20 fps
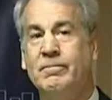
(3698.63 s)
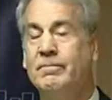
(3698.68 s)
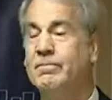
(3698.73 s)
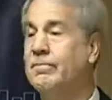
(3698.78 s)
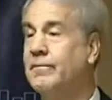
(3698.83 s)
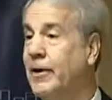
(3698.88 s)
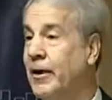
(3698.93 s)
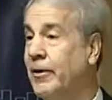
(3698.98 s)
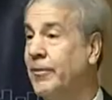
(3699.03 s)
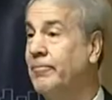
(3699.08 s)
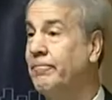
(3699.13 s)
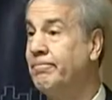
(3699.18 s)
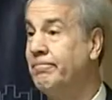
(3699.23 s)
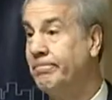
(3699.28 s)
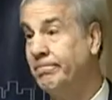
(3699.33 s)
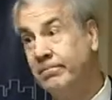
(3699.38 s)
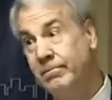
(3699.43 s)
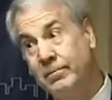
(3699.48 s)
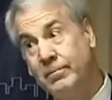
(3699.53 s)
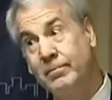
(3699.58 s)
You know,
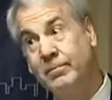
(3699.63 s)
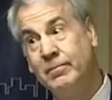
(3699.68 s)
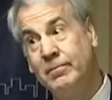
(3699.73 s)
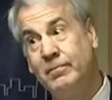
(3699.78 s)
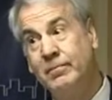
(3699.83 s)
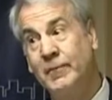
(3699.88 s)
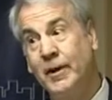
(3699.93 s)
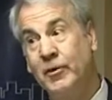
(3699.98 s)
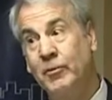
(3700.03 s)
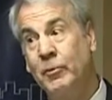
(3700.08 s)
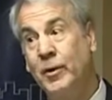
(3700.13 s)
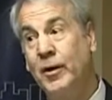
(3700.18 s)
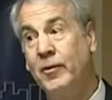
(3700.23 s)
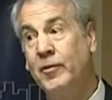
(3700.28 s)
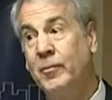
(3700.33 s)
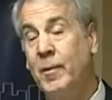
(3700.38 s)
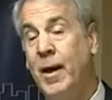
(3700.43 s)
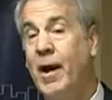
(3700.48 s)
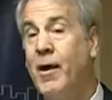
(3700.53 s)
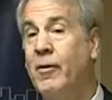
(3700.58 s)
that's what it's
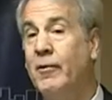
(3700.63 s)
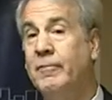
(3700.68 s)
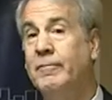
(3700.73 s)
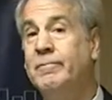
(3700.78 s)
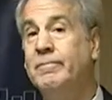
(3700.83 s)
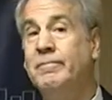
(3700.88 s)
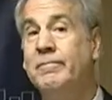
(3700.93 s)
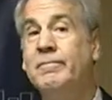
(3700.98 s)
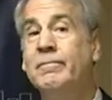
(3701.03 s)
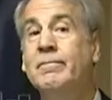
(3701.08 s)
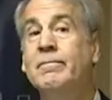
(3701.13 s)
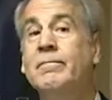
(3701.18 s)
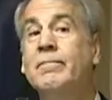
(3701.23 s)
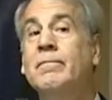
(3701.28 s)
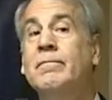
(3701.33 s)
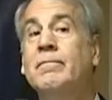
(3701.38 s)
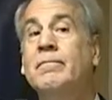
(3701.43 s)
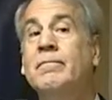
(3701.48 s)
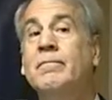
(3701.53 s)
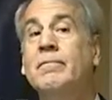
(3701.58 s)
about.
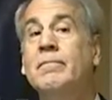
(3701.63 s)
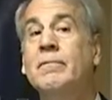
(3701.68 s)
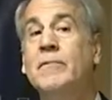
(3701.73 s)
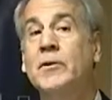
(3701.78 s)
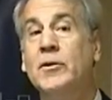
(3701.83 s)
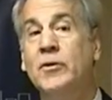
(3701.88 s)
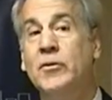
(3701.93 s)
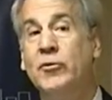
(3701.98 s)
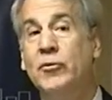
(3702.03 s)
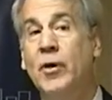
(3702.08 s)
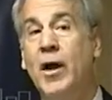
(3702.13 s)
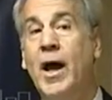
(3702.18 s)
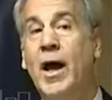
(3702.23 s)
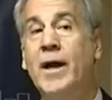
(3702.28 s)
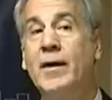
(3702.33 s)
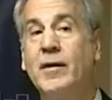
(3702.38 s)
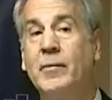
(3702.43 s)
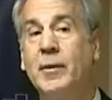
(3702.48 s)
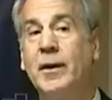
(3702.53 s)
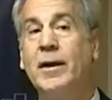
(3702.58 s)
You're trying
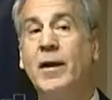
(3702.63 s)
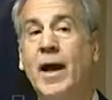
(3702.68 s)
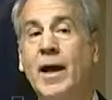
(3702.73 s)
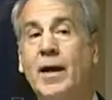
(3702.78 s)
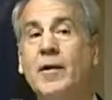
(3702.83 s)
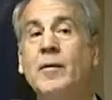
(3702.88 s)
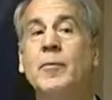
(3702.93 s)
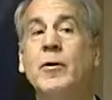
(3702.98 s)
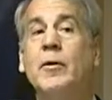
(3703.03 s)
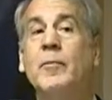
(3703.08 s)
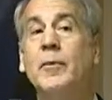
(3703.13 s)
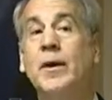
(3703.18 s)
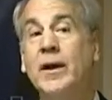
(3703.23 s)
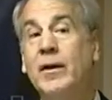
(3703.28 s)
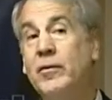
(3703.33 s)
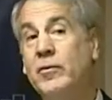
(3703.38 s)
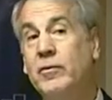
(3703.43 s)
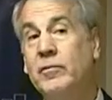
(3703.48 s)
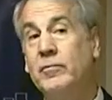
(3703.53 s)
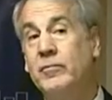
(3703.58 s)
to be likable
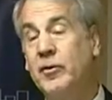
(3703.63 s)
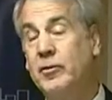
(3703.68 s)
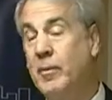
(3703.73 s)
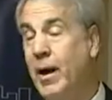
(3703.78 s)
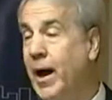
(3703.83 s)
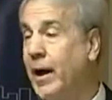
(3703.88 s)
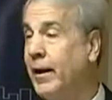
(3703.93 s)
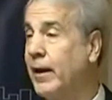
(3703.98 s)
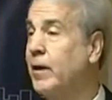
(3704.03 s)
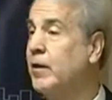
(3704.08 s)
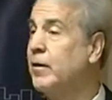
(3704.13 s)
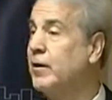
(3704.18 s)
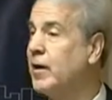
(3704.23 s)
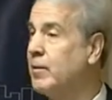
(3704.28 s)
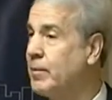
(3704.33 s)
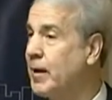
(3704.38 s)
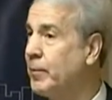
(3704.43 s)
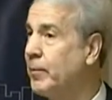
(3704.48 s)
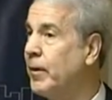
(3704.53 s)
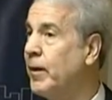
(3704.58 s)
means smiling, looking
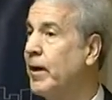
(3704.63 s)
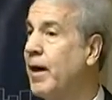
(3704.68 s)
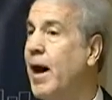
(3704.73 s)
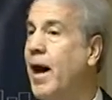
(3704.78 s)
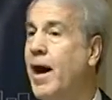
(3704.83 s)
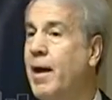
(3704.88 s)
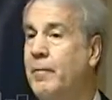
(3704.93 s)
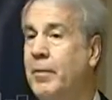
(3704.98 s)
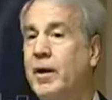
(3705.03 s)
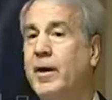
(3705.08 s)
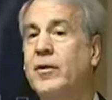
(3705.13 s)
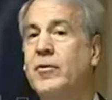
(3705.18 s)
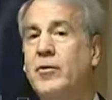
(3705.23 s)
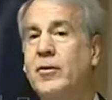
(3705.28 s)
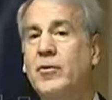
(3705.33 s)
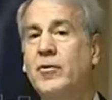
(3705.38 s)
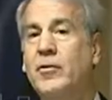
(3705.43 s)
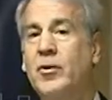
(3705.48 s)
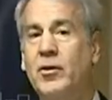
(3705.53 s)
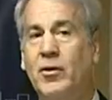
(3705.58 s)
people in the eye, being
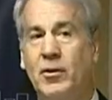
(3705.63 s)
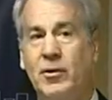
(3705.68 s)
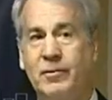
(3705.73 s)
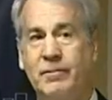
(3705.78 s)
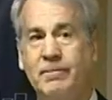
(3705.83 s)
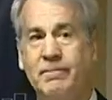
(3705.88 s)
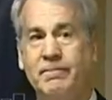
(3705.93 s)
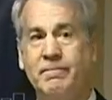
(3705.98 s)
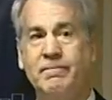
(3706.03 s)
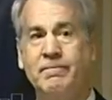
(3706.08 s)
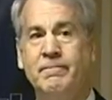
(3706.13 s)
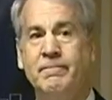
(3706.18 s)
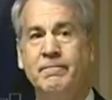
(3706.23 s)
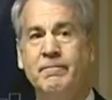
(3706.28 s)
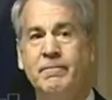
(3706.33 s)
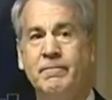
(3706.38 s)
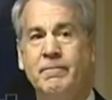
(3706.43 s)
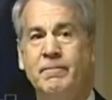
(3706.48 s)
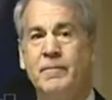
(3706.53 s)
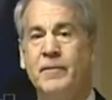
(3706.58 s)
sincere.
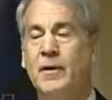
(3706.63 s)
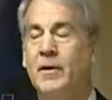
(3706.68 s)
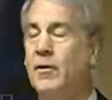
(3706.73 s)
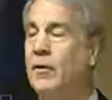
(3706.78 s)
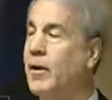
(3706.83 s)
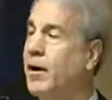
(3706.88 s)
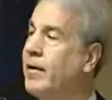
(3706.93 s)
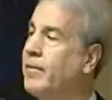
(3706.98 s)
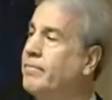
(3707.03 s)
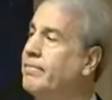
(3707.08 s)
Okay?